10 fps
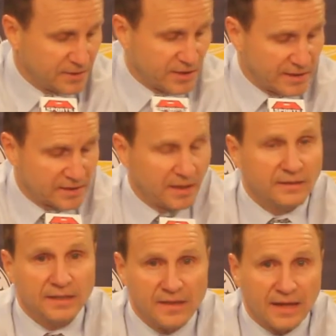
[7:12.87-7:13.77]

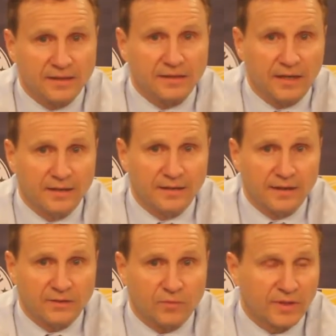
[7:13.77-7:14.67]
Chason did that tonight,
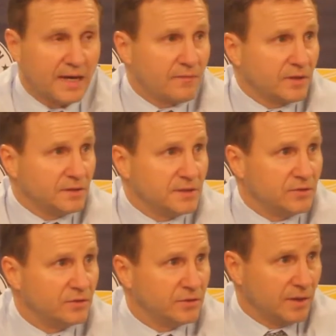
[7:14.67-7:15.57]
and that's what they have to
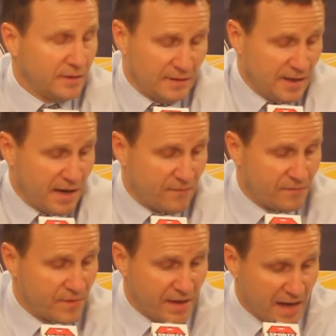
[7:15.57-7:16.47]
continue to do.
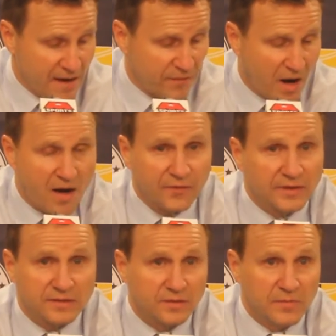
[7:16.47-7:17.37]
They have
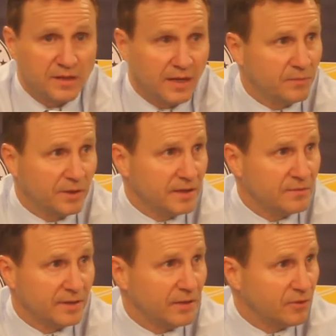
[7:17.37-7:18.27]
confidence in me. I
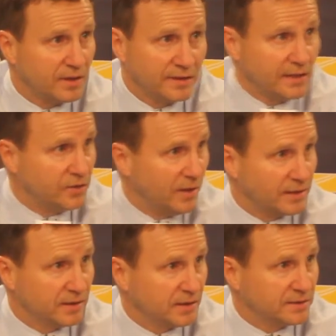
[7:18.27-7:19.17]
believe in everything they do
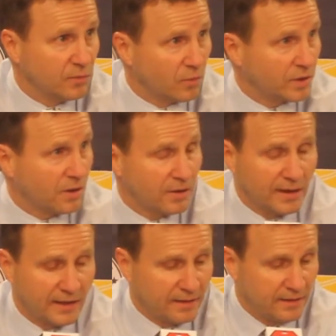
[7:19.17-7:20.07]
out there because they work hard
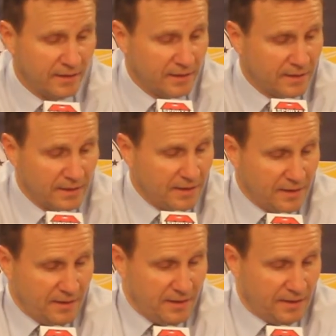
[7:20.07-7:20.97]
at it,
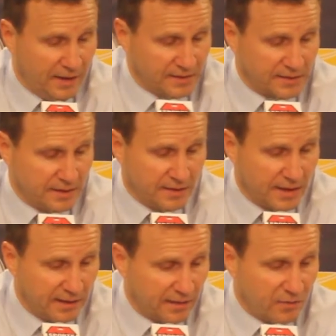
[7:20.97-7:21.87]
and I see it, and
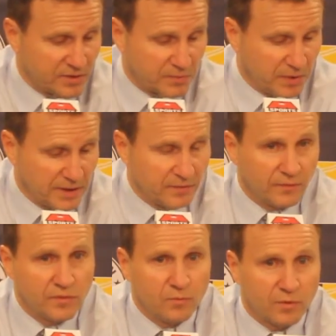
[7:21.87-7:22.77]
I always believe
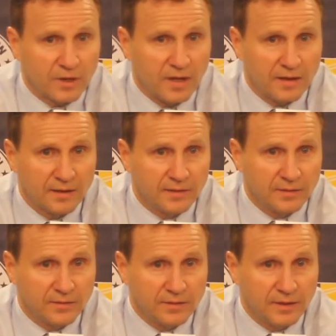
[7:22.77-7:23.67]
if you work on it and
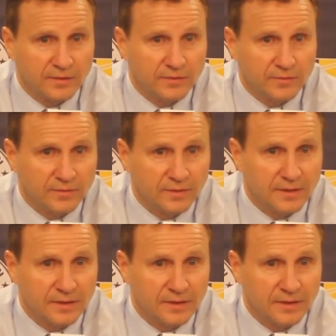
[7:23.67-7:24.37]
you